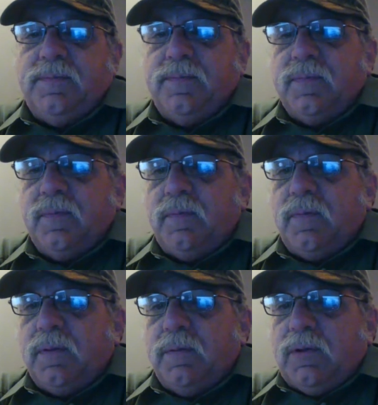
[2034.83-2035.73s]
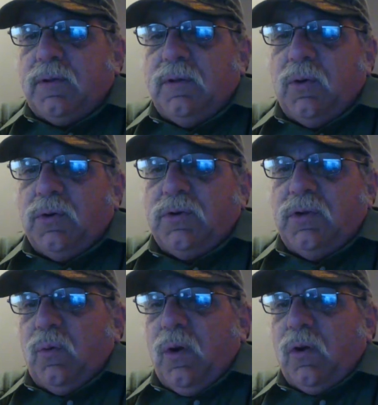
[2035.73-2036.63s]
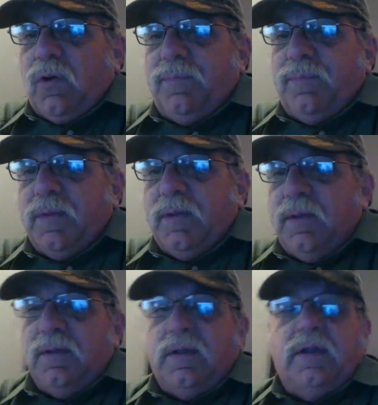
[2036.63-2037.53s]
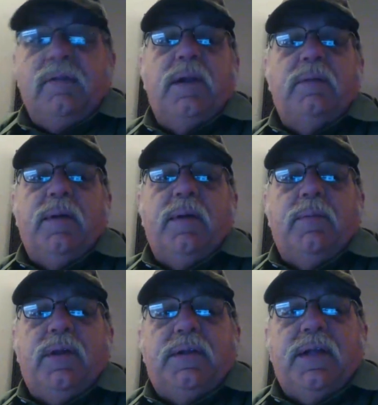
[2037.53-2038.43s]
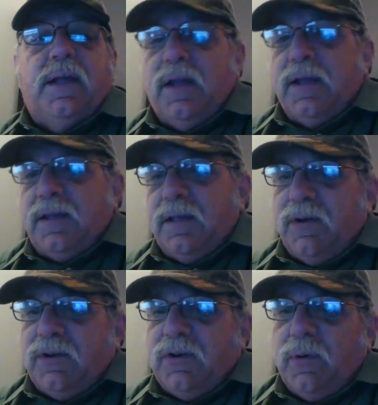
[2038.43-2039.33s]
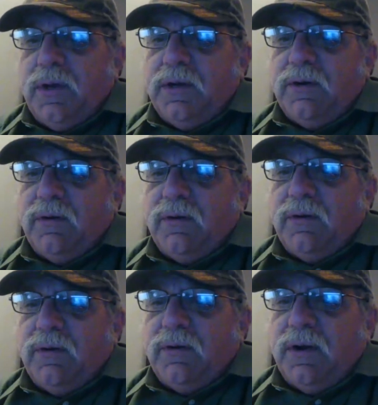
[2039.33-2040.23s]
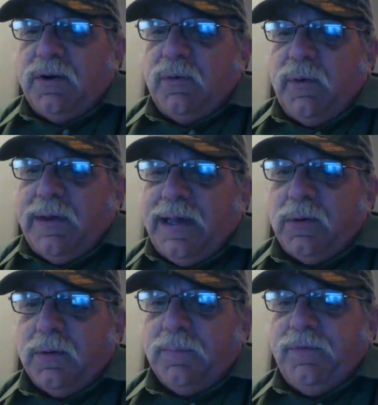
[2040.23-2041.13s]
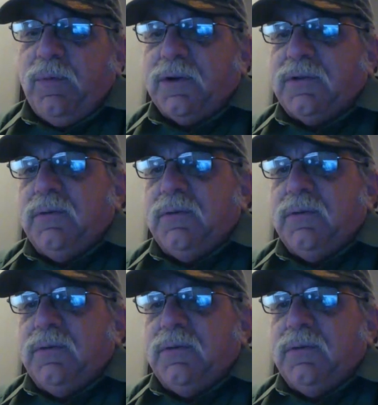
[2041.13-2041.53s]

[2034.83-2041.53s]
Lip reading: But good morning to you and welcome. Everybody remember to hit that like either on your way in or on your way out, or if you want to, hit that other button.